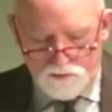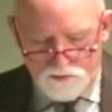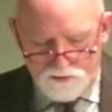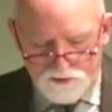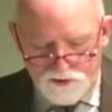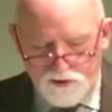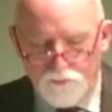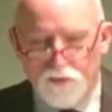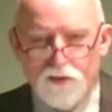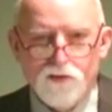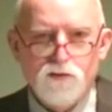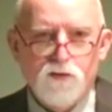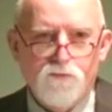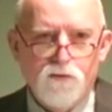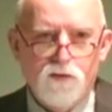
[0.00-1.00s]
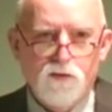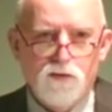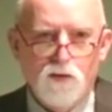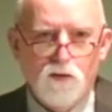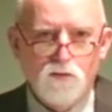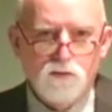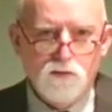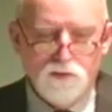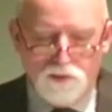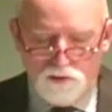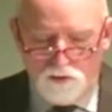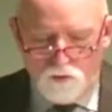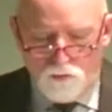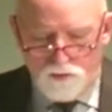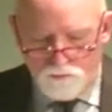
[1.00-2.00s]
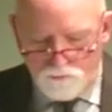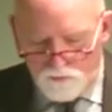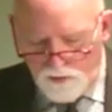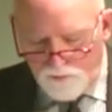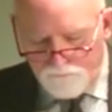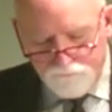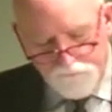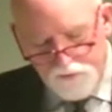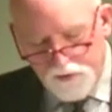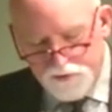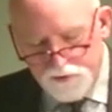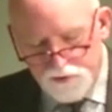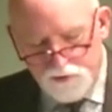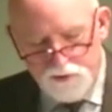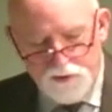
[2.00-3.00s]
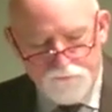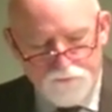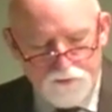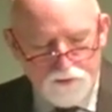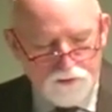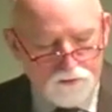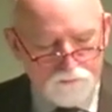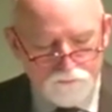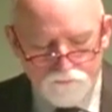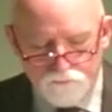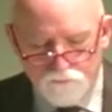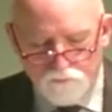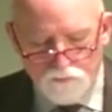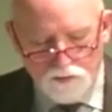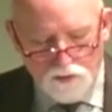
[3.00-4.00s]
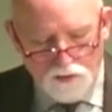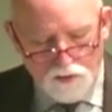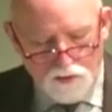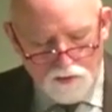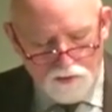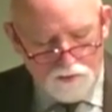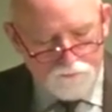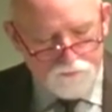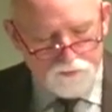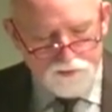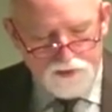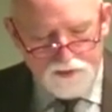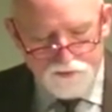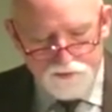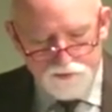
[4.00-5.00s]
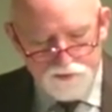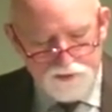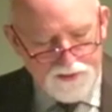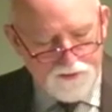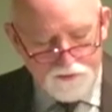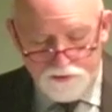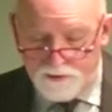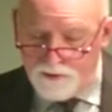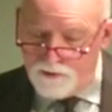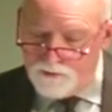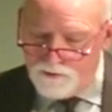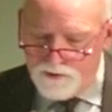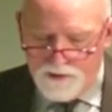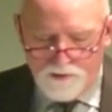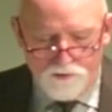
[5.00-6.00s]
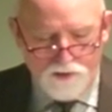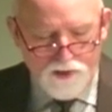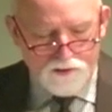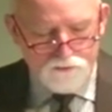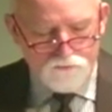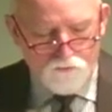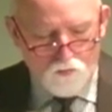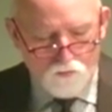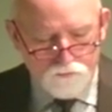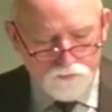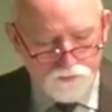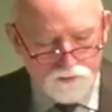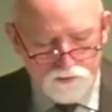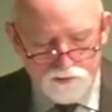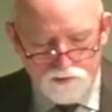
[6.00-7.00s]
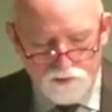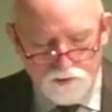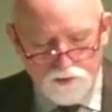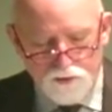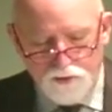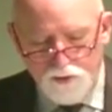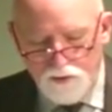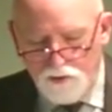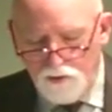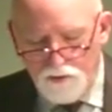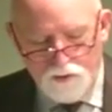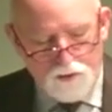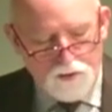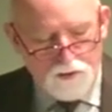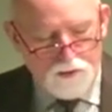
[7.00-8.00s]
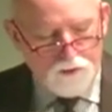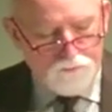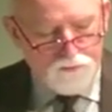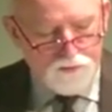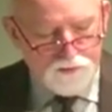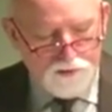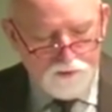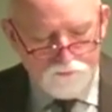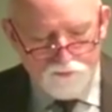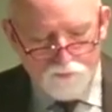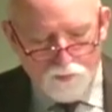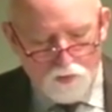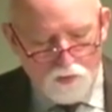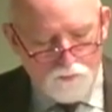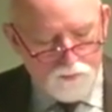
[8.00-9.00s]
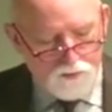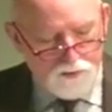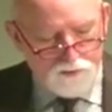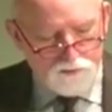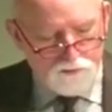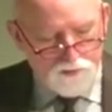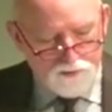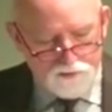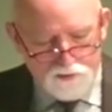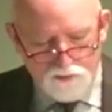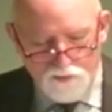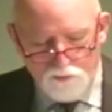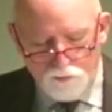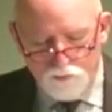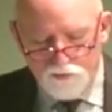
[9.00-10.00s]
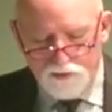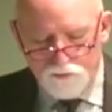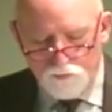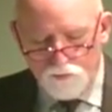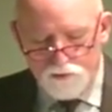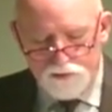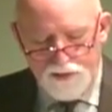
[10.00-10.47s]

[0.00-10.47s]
the siblings of the adult that go in with that. Very significant. There's actually, standardized forms, which is good, that the health department has come up with that were